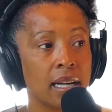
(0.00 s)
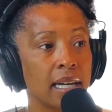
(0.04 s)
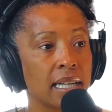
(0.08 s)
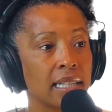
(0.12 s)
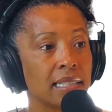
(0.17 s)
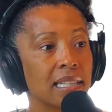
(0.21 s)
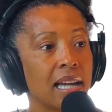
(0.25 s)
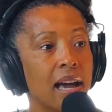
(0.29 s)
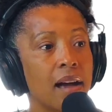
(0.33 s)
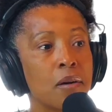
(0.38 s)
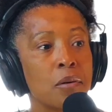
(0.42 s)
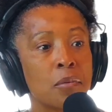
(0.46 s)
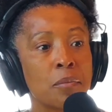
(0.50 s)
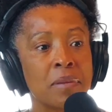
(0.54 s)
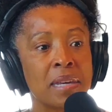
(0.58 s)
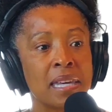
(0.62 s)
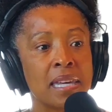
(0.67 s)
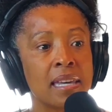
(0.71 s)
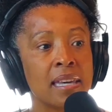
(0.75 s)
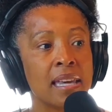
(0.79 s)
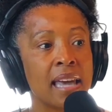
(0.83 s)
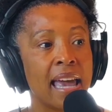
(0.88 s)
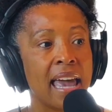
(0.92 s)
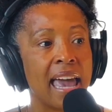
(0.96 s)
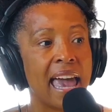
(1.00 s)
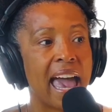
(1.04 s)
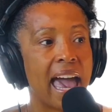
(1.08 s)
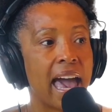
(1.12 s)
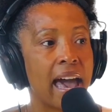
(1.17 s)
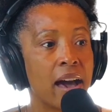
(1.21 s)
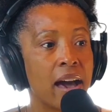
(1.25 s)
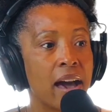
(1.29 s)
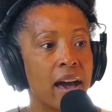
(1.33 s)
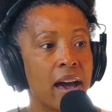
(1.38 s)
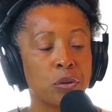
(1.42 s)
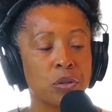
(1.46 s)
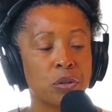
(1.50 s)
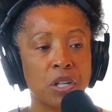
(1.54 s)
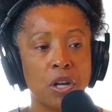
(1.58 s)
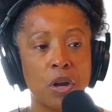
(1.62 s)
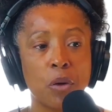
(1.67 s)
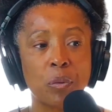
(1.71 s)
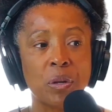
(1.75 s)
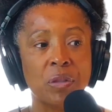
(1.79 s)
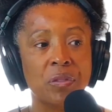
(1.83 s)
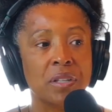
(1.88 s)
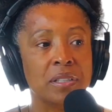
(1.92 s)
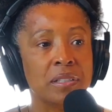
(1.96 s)
Tell me how, you know,
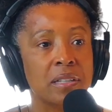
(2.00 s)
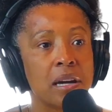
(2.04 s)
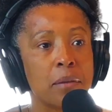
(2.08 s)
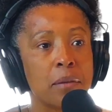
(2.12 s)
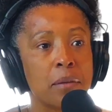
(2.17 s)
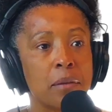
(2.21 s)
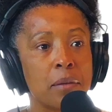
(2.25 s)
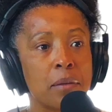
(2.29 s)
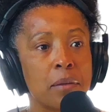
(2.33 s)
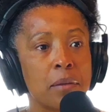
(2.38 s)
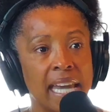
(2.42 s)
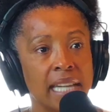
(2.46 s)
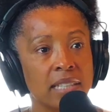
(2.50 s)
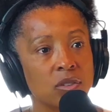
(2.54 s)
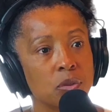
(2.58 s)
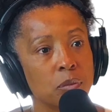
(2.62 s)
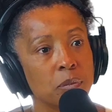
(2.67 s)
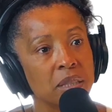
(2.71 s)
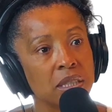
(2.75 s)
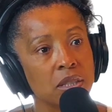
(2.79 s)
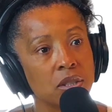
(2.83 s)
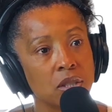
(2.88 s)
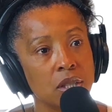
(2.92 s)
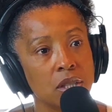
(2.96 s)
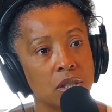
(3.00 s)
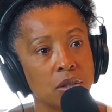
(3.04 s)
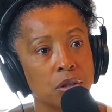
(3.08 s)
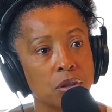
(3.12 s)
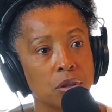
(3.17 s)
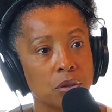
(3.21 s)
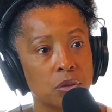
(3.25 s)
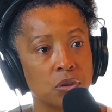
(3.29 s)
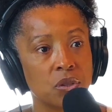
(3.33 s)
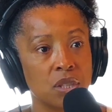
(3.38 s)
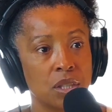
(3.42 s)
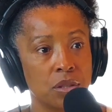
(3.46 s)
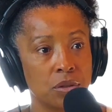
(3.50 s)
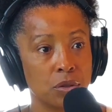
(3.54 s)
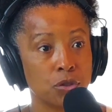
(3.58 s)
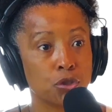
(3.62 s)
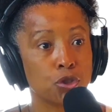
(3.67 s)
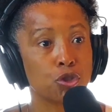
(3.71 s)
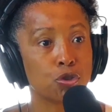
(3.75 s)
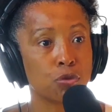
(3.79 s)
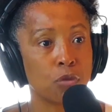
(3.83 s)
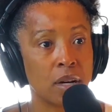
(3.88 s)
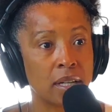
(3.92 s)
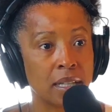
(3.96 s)
with the number of HBCUs that are
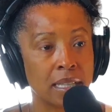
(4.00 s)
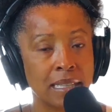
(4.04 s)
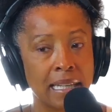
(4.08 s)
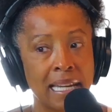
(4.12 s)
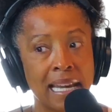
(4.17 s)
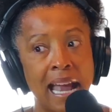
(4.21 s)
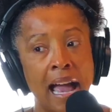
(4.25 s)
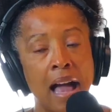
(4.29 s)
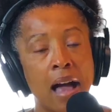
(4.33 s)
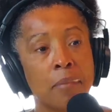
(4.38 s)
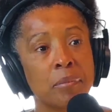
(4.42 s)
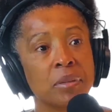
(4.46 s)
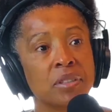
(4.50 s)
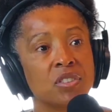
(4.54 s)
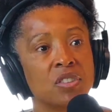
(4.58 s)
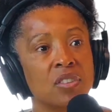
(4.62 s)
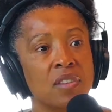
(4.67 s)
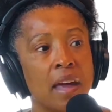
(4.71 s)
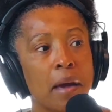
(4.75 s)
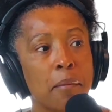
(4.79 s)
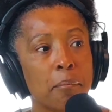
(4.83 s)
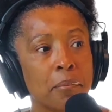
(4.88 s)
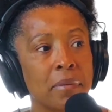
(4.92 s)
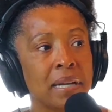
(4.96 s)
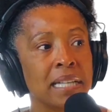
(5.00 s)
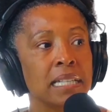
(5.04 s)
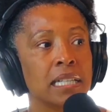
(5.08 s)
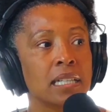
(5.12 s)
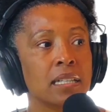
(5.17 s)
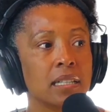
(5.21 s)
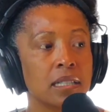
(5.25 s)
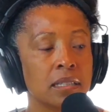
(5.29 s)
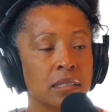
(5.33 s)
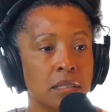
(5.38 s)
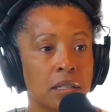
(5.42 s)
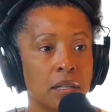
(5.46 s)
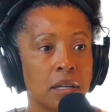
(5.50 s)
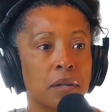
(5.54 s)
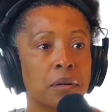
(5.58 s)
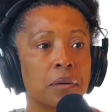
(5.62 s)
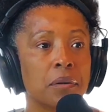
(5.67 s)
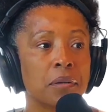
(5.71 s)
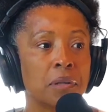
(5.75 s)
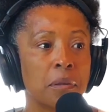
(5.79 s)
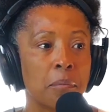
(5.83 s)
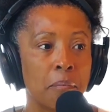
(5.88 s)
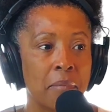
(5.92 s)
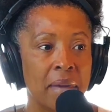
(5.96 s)
struggling, how much of that money could
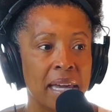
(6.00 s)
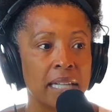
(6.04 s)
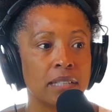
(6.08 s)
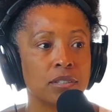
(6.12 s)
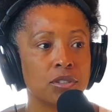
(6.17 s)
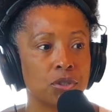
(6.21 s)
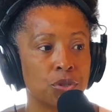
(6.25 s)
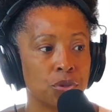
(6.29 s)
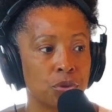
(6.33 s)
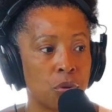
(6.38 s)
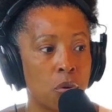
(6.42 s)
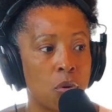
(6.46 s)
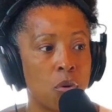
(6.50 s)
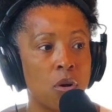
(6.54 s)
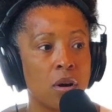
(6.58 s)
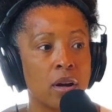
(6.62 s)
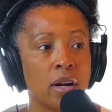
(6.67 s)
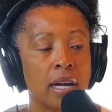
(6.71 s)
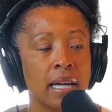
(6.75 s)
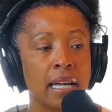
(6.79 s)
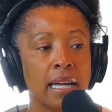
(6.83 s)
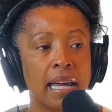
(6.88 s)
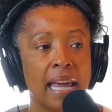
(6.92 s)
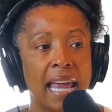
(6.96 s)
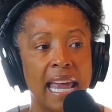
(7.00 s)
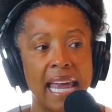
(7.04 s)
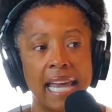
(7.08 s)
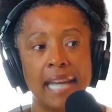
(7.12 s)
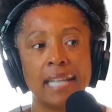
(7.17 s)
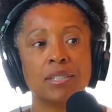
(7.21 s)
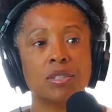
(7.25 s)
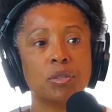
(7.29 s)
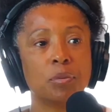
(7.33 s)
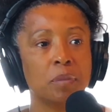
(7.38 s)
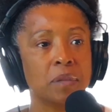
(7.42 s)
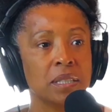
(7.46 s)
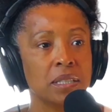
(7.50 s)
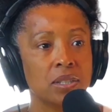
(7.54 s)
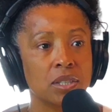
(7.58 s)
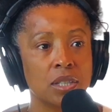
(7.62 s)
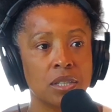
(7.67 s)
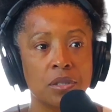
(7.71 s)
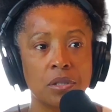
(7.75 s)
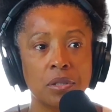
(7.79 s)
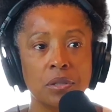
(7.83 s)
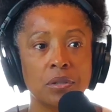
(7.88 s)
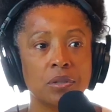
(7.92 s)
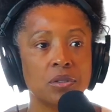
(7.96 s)
go to make sure
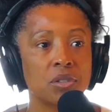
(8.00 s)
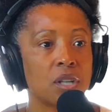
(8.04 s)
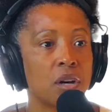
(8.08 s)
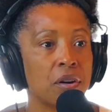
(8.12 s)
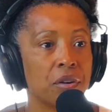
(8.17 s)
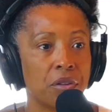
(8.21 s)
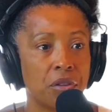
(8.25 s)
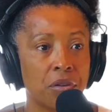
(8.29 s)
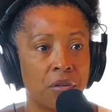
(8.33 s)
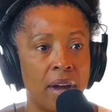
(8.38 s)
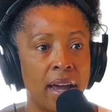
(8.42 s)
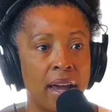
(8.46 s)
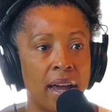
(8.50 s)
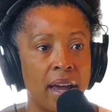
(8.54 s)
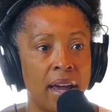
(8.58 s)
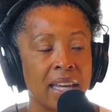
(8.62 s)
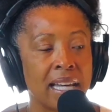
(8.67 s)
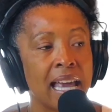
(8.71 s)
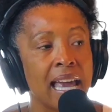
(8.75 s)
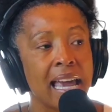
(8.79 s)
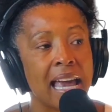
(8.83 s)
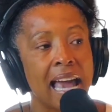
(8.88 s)
HBCUs are thriving.